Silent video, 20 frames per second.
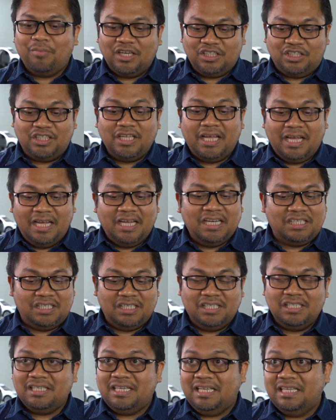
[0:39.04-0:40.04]
much they age
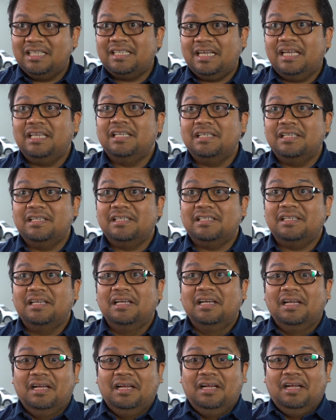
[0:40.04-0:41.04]
in 10 years.
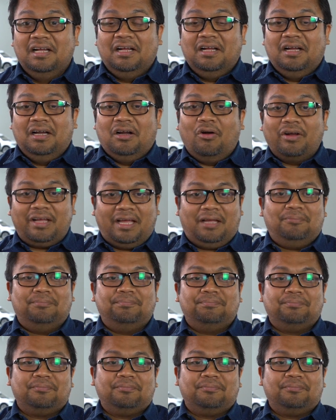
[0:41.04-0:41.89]
Okay.